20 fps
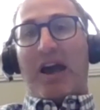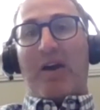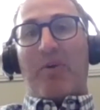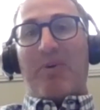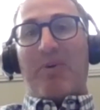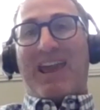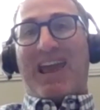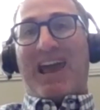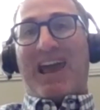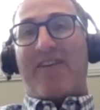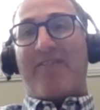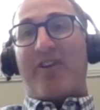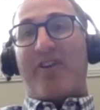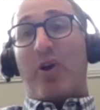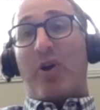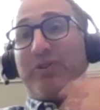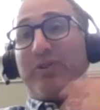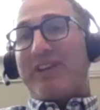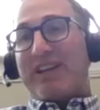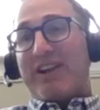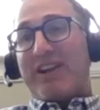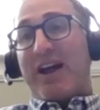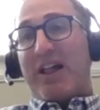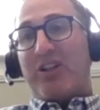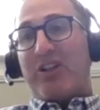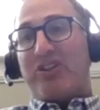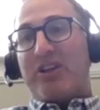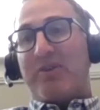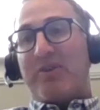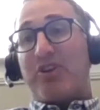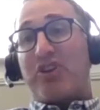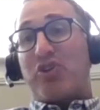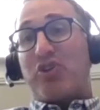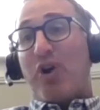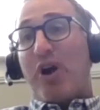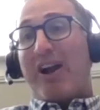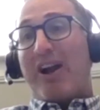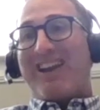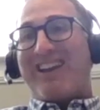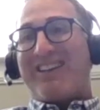We have our own technology. We're
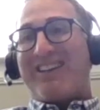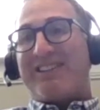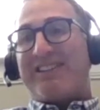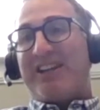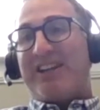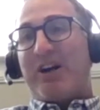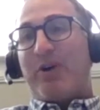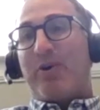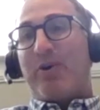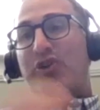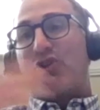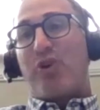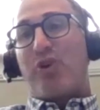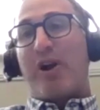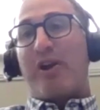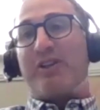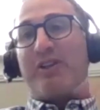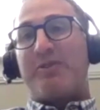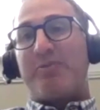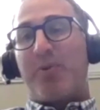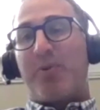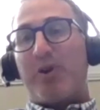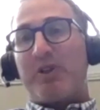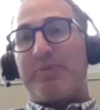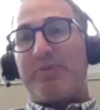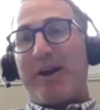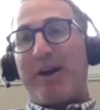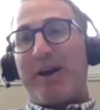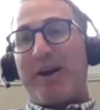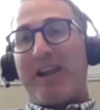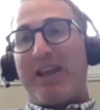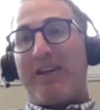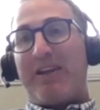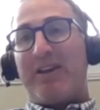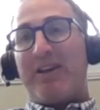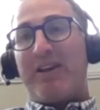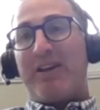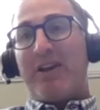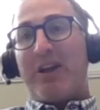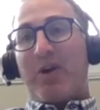strong in casino. We're strong in sports betting.
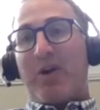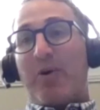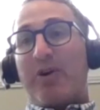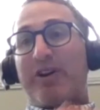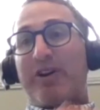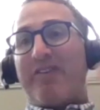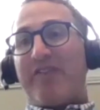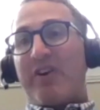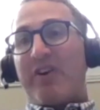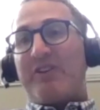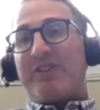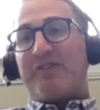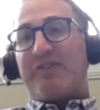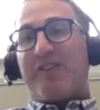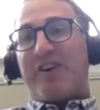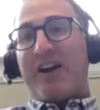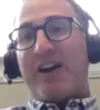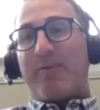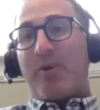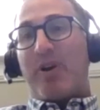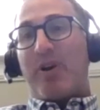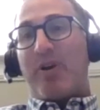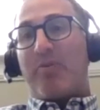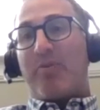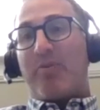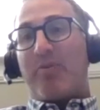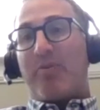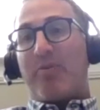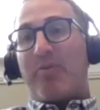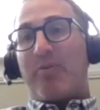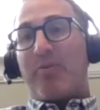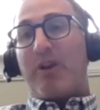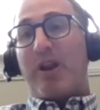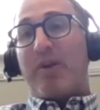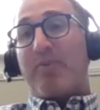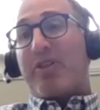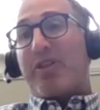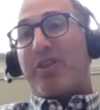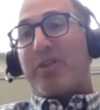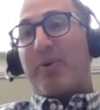We're diversified. We're
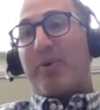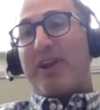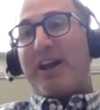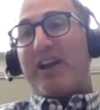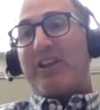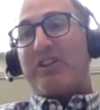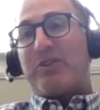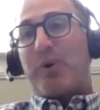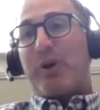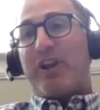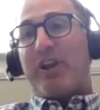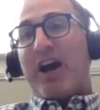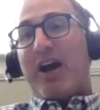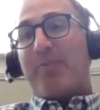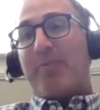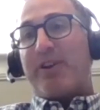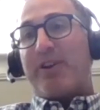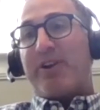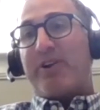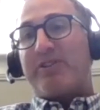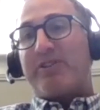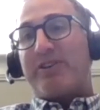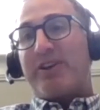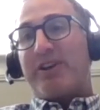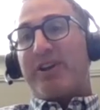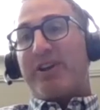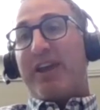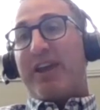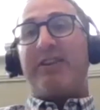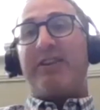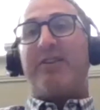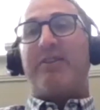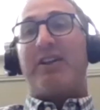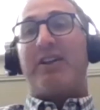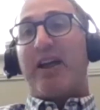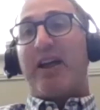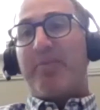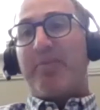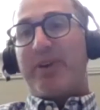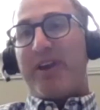number 3 out of 20 operators in
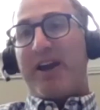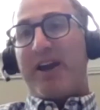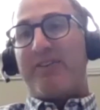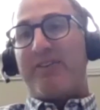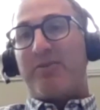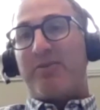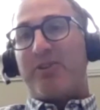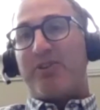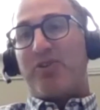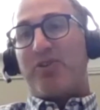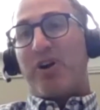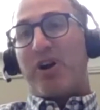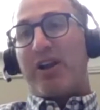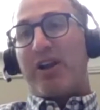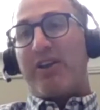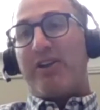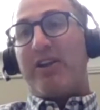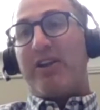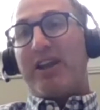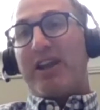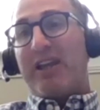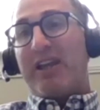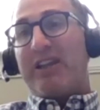Colombia, so we're strong in